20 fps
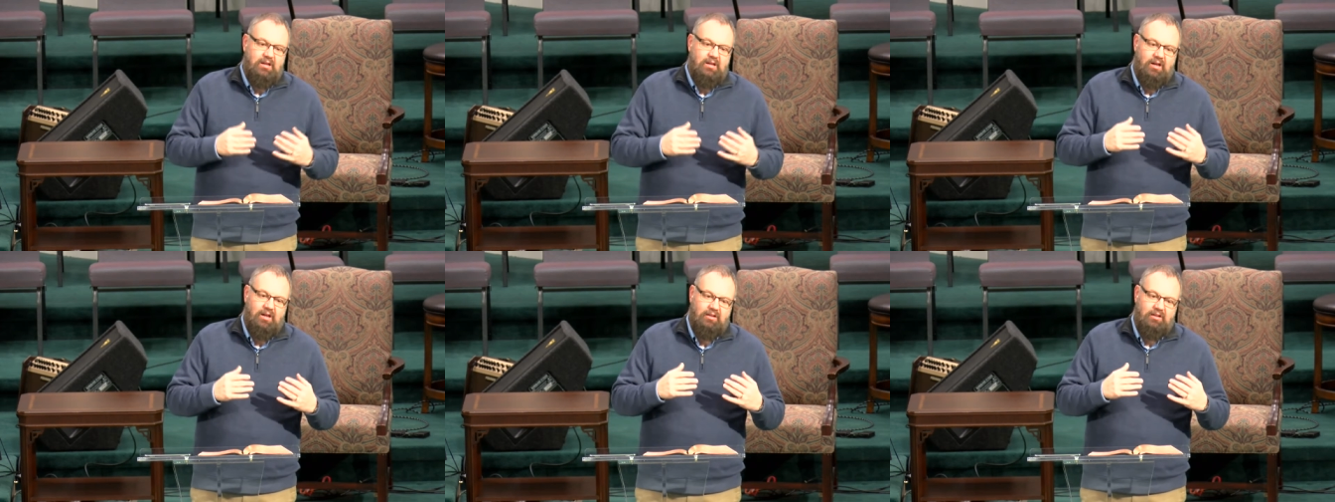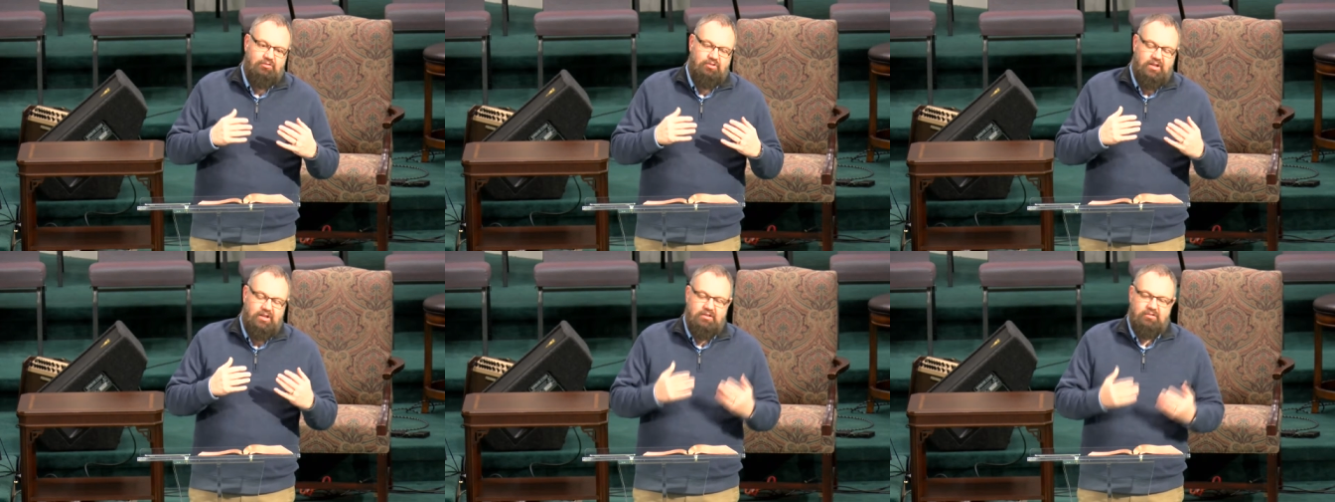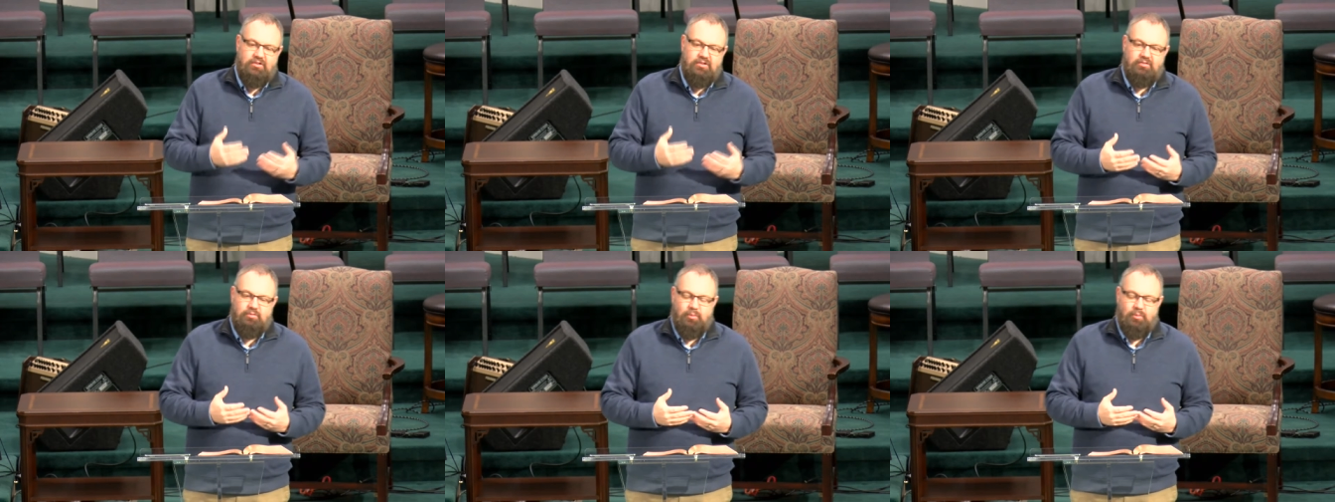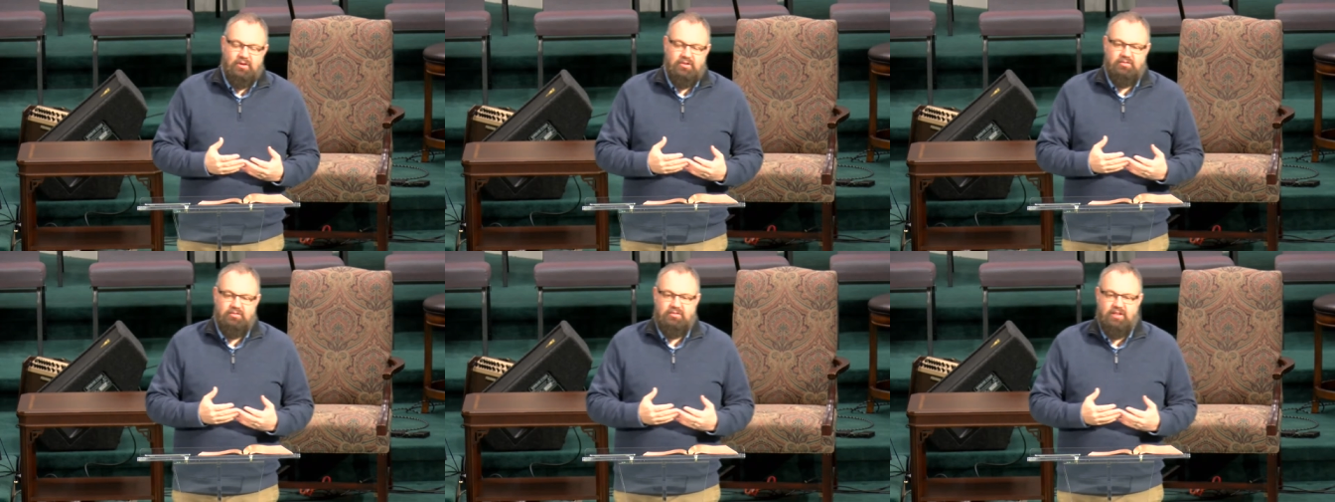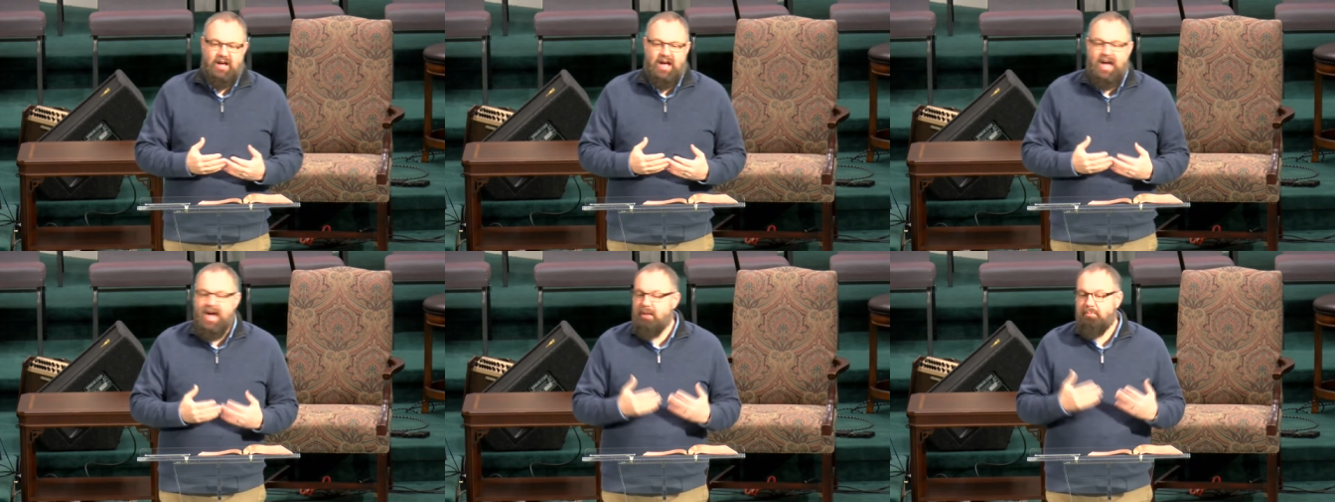uh, Jesus was
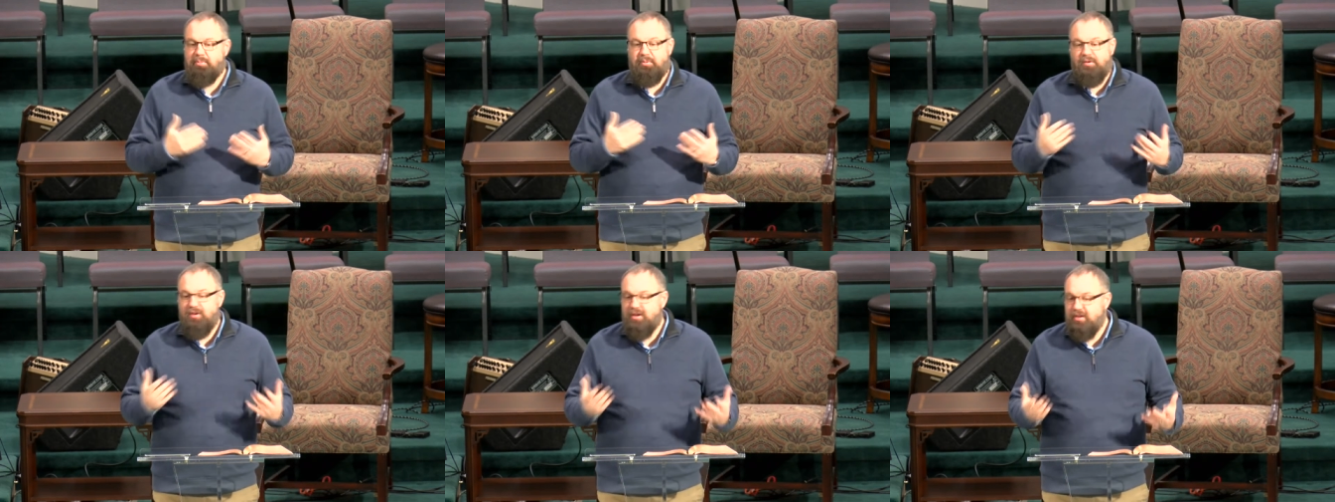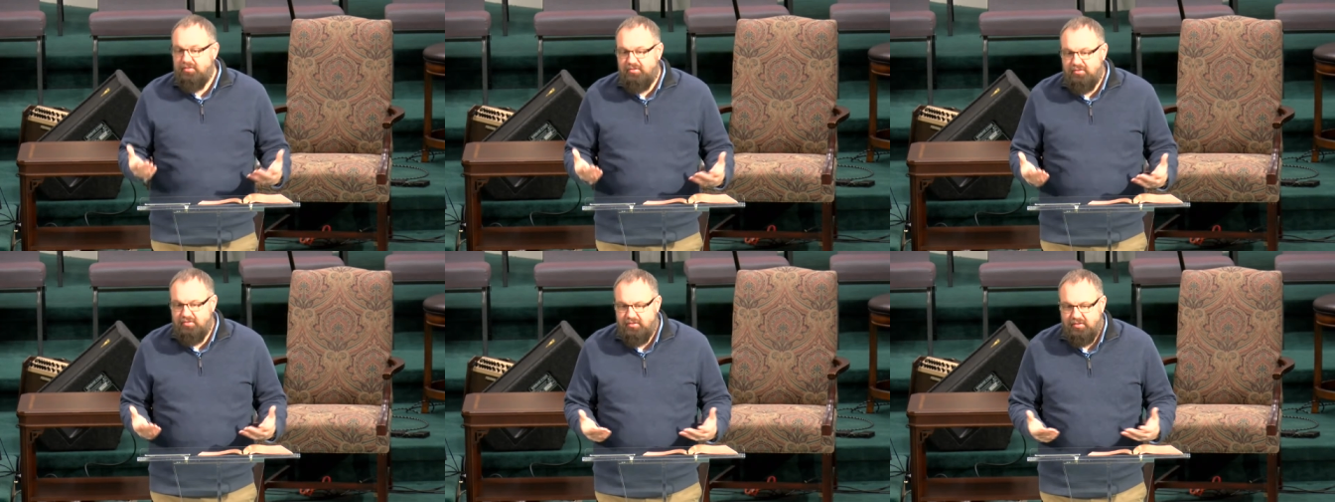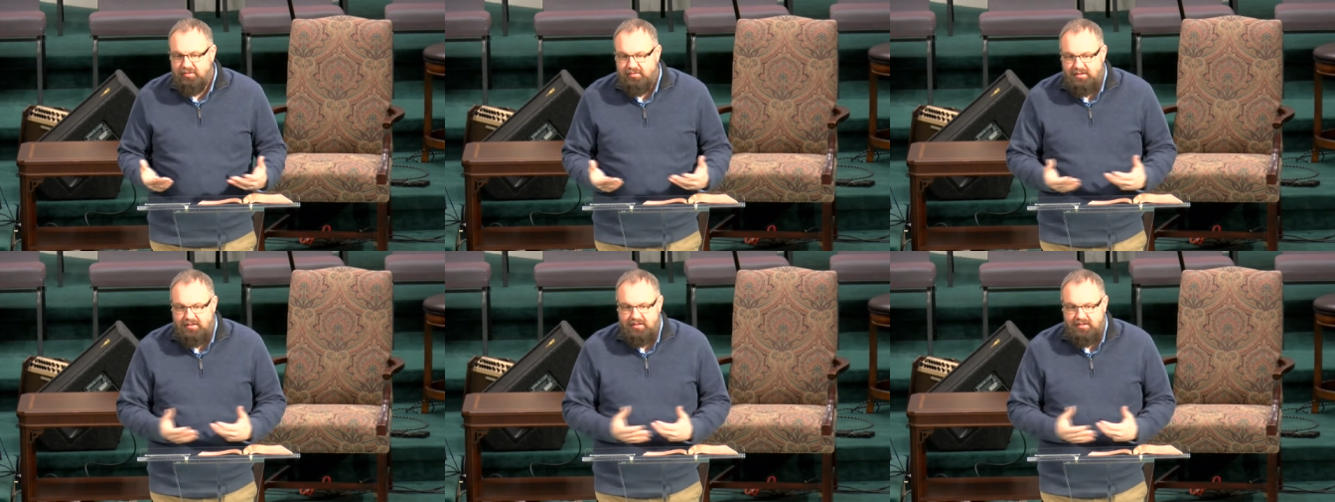the high priest,